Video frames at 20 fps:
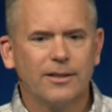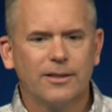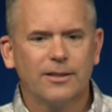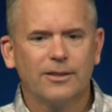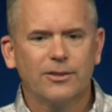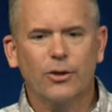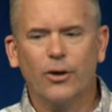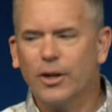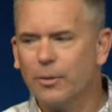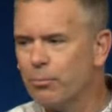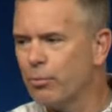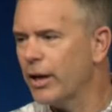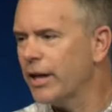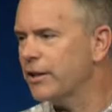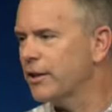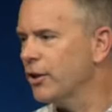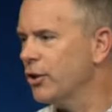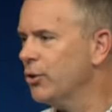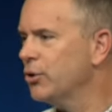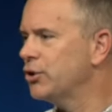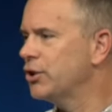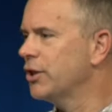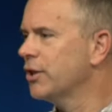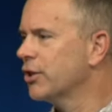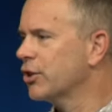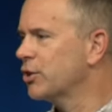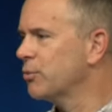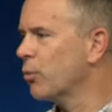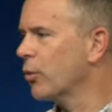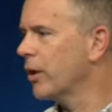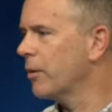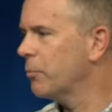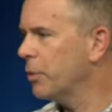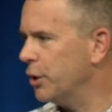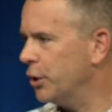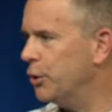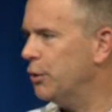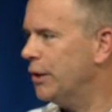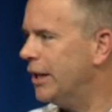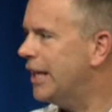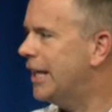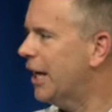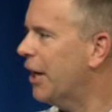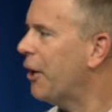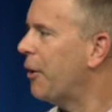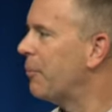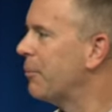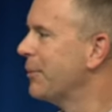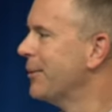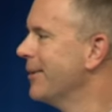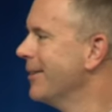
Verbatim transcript: Sorry to break the news to you this morning, but you need help.